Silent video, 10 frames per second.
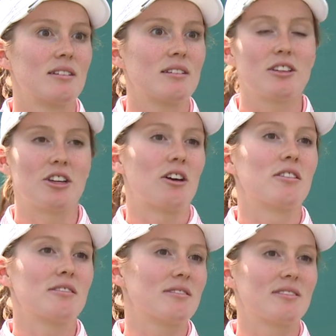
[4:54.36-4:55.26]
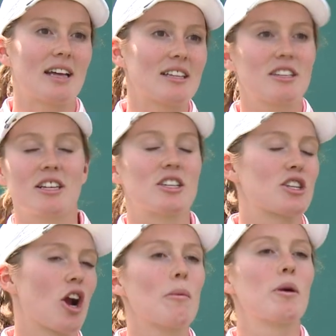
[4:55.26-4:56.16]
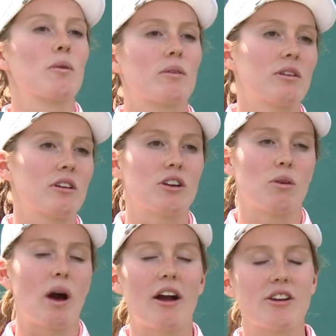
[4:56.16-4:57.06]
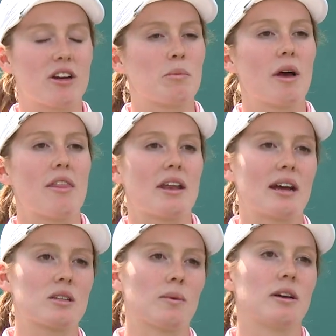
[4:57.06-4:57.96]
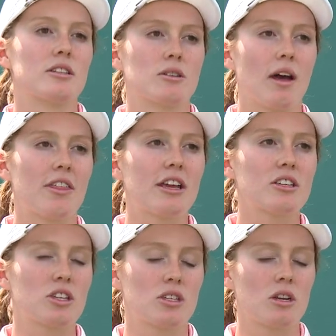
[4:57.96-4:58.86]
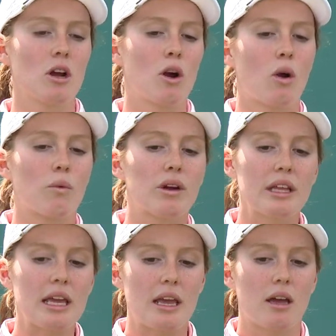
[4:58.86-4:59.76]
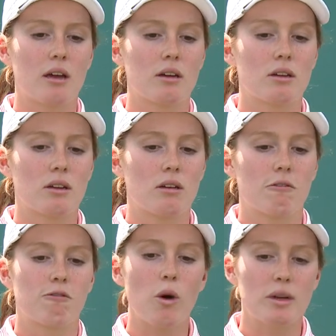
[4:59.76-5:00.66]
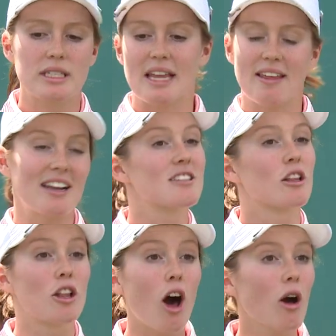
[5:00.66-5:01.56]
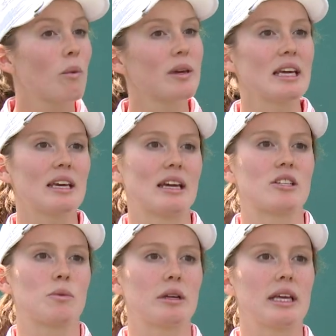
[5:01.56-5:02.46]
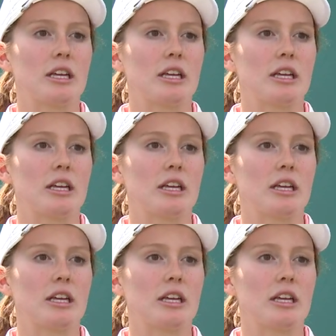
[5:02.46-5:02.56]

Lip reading: you know, that's going to determine, you know, how you're going to play the next one. So I think just really focusing that it's a long week and to really